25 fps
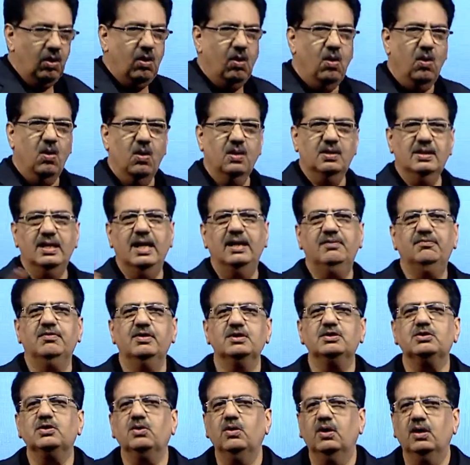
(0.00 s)
All that
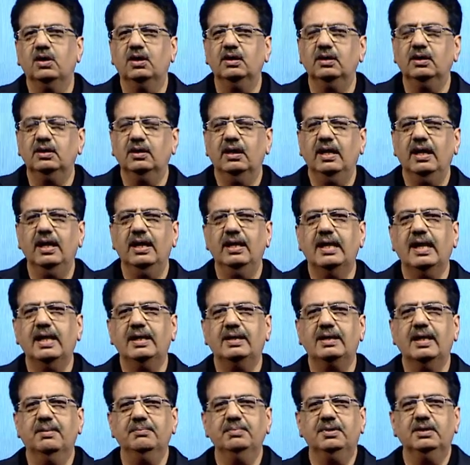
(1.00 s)
was good, and I
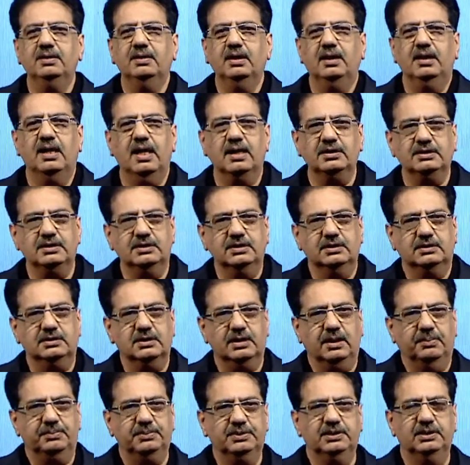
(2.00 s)
come to the last
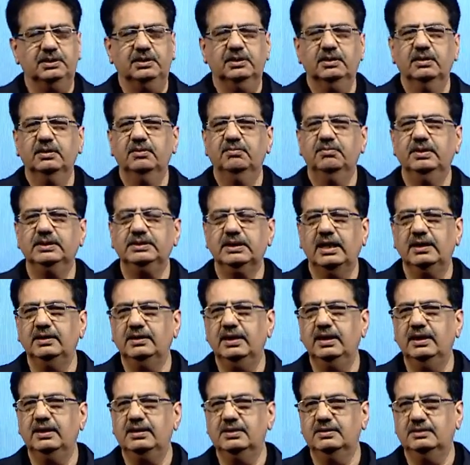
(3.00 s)
disruption, which I
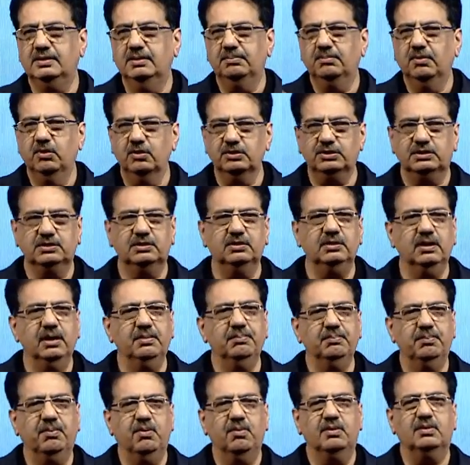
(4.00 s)
think is the most
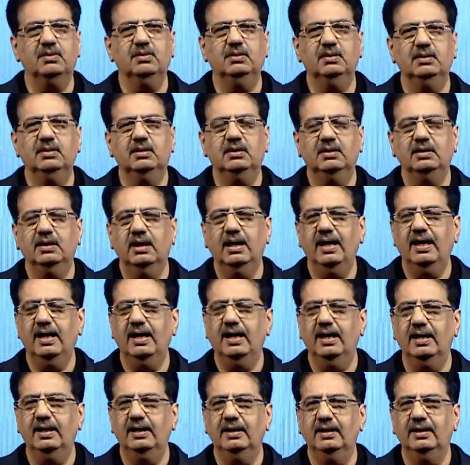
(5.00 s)
important
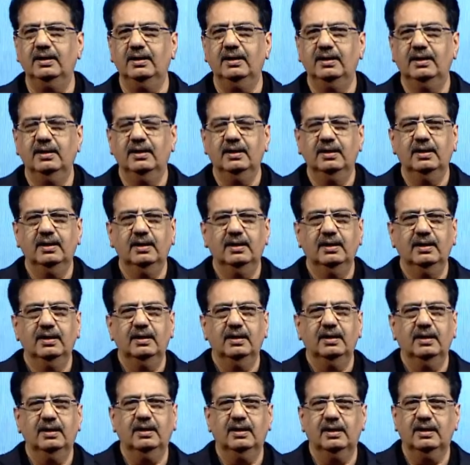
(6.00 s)
and
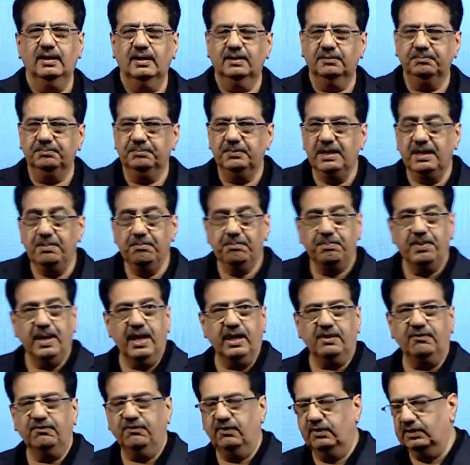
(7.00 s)

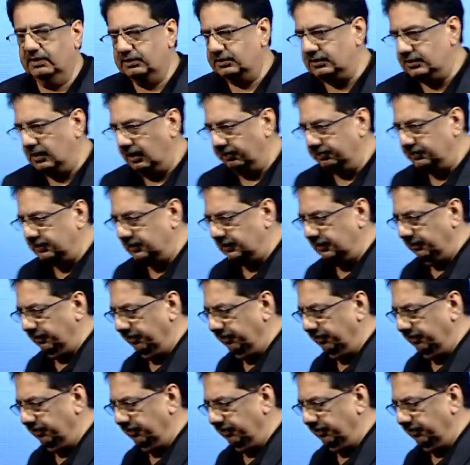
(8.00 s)
impactful disruption.